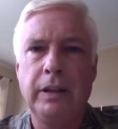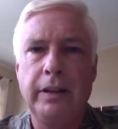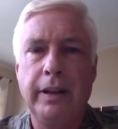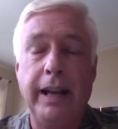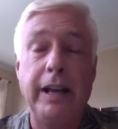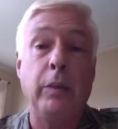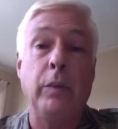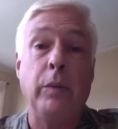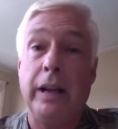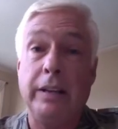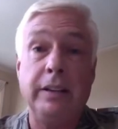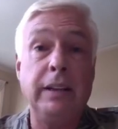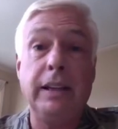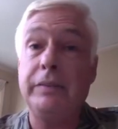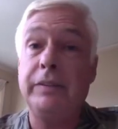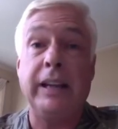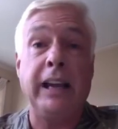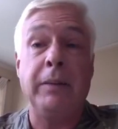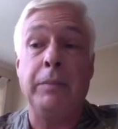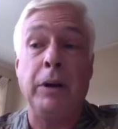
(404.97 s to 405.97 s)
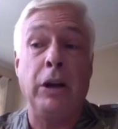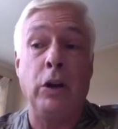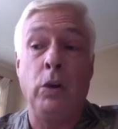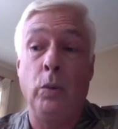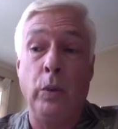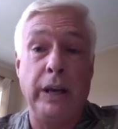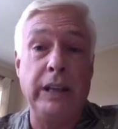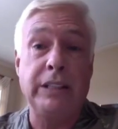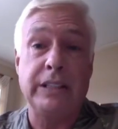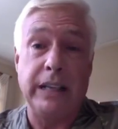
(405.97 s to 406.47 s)
Anyway, I'd love to have my
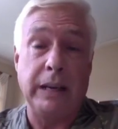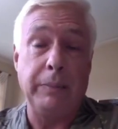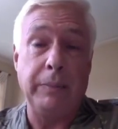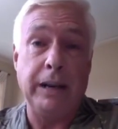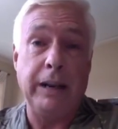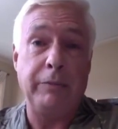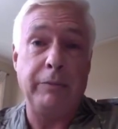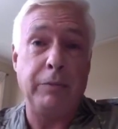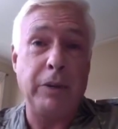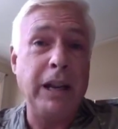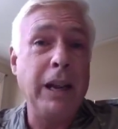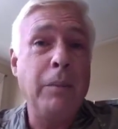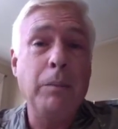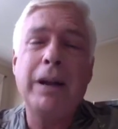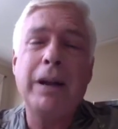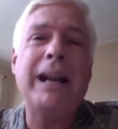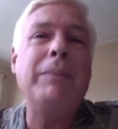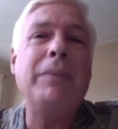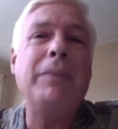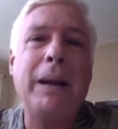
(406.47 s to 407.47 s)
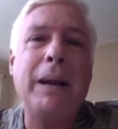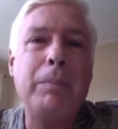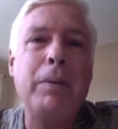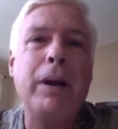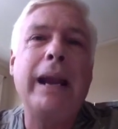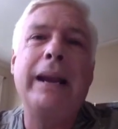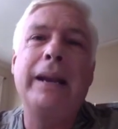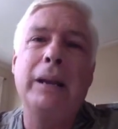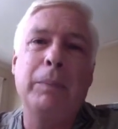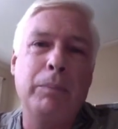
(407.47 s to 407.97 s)
own wings named after me, but I'm not
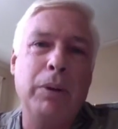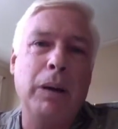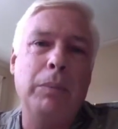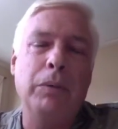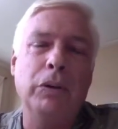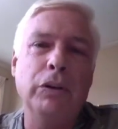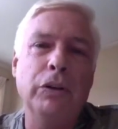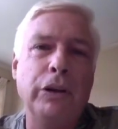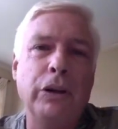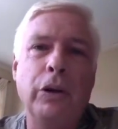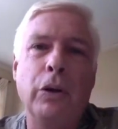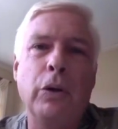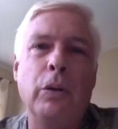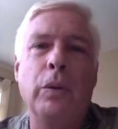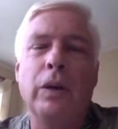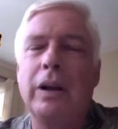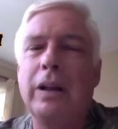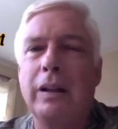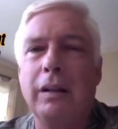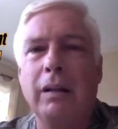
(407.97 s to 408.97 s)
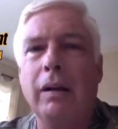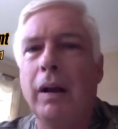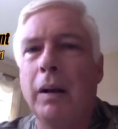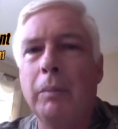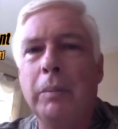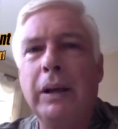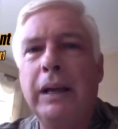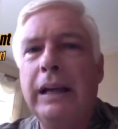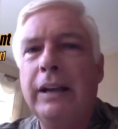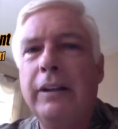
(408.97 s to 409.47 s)
breaking a bubble to go to a
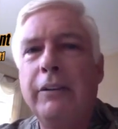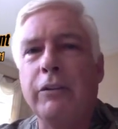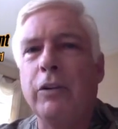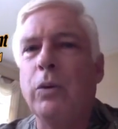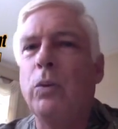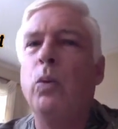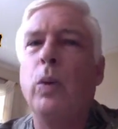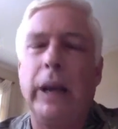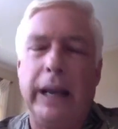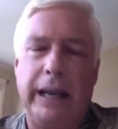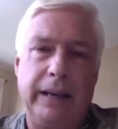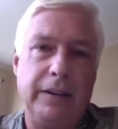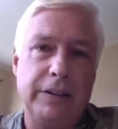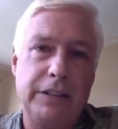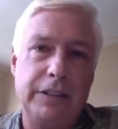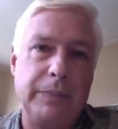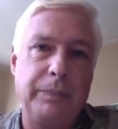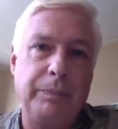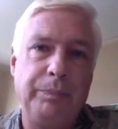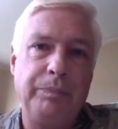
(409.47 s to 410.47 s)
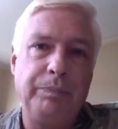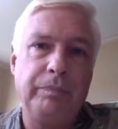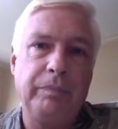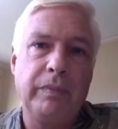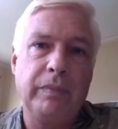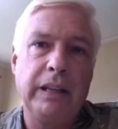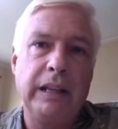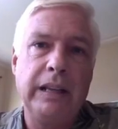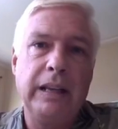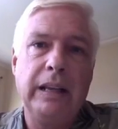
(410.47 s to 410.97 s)
club for wings.
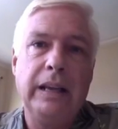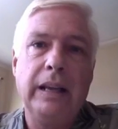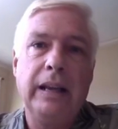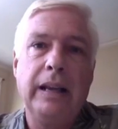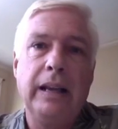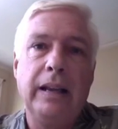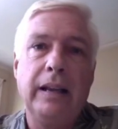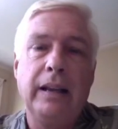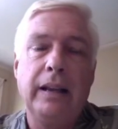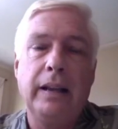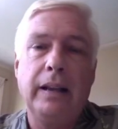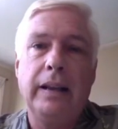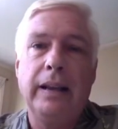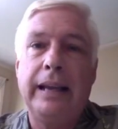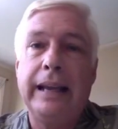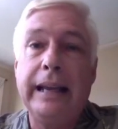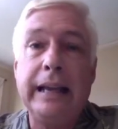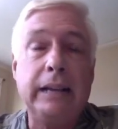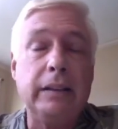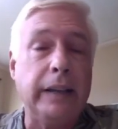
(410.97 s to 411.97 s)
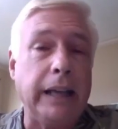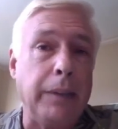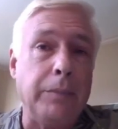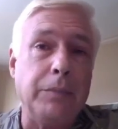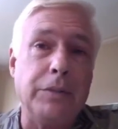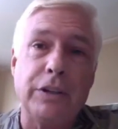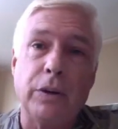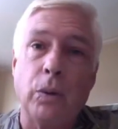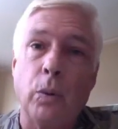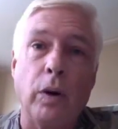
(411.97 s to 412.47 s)
He
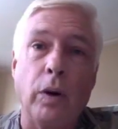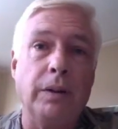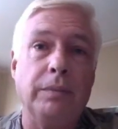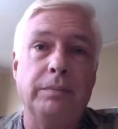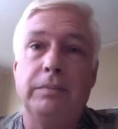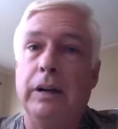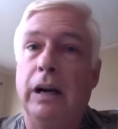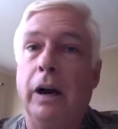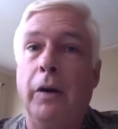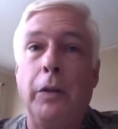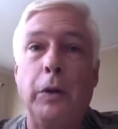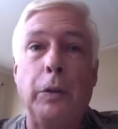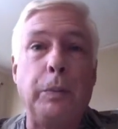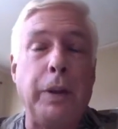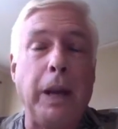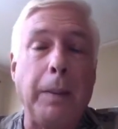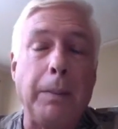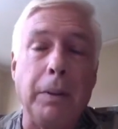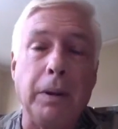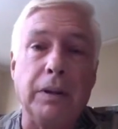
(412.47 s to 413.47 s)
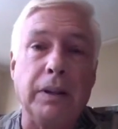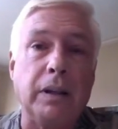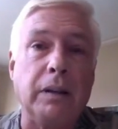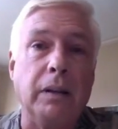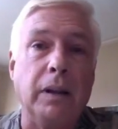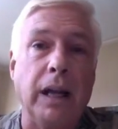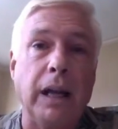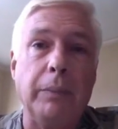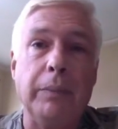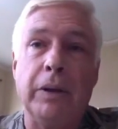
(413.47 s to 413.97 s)
claims there weren't other people at the
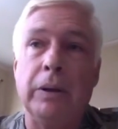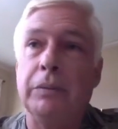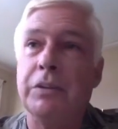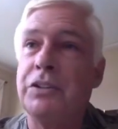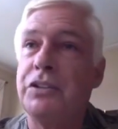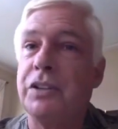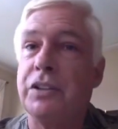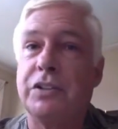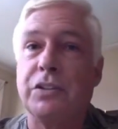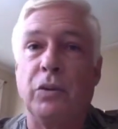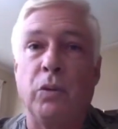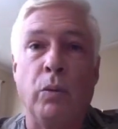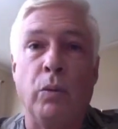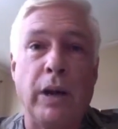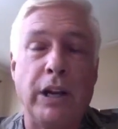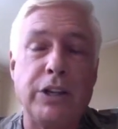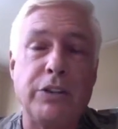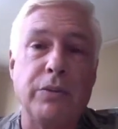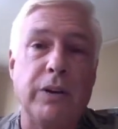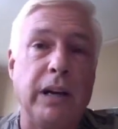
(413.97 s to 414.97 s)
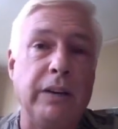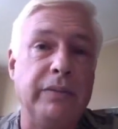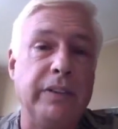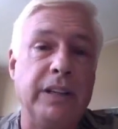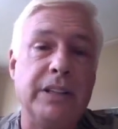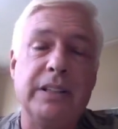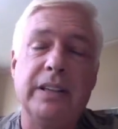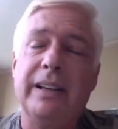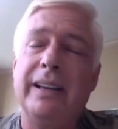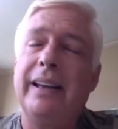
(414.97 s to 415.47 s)
club, that it was just a restaurant
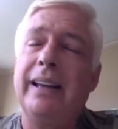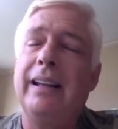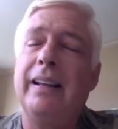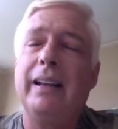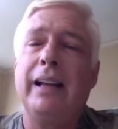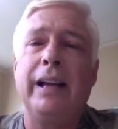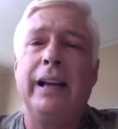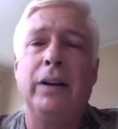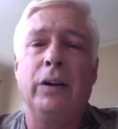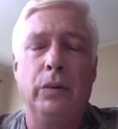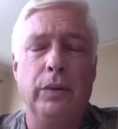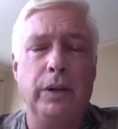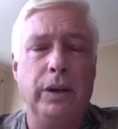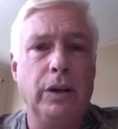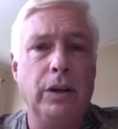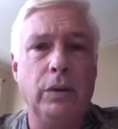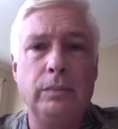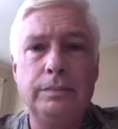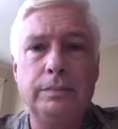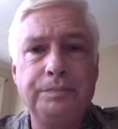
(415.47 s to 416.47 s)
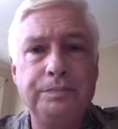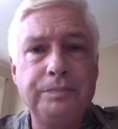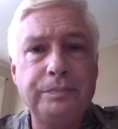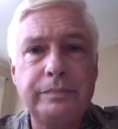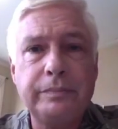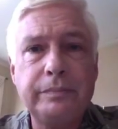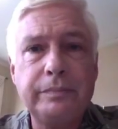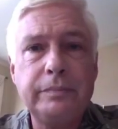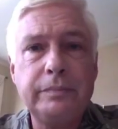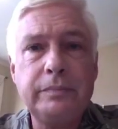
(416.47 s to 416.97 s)
visit. Hell, I don't know.
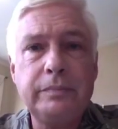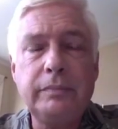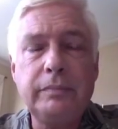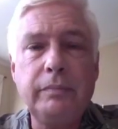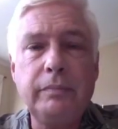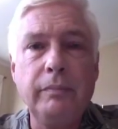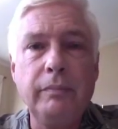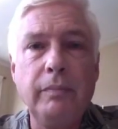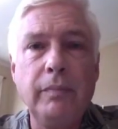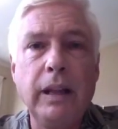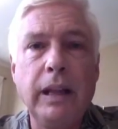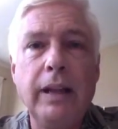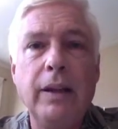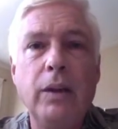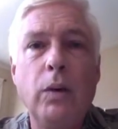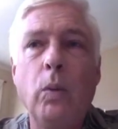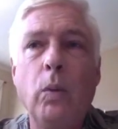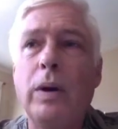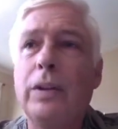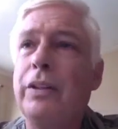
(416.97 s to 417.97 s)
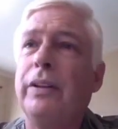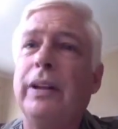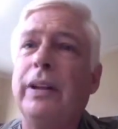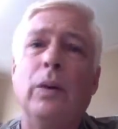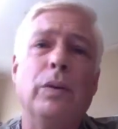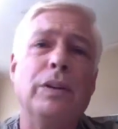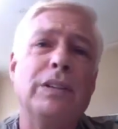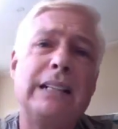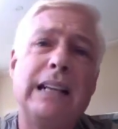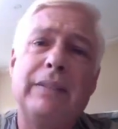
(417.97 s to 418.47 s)
Whether there
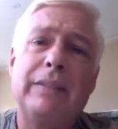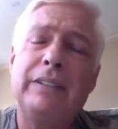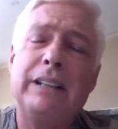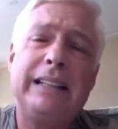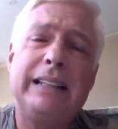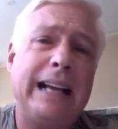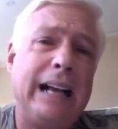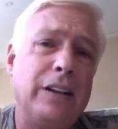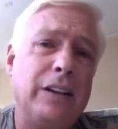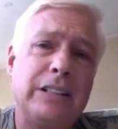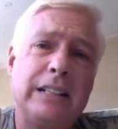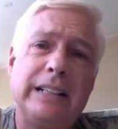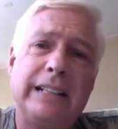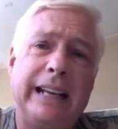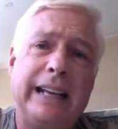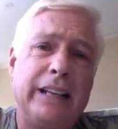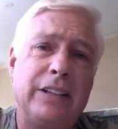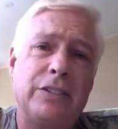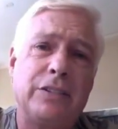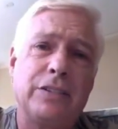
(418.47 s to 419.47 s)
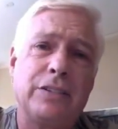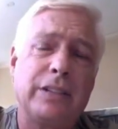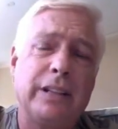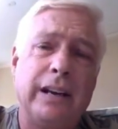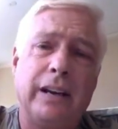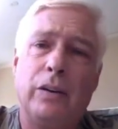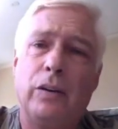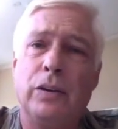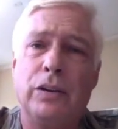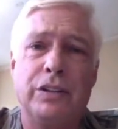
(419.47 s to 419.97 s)
were 7,000 dancers
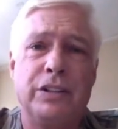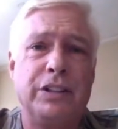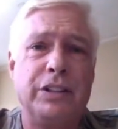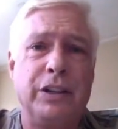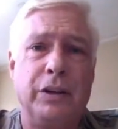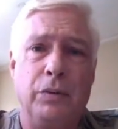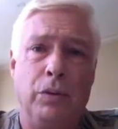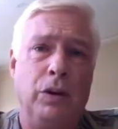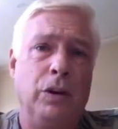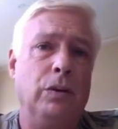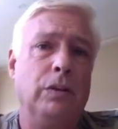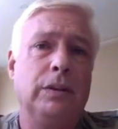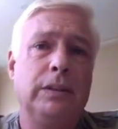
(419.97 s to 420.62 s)
there or zero.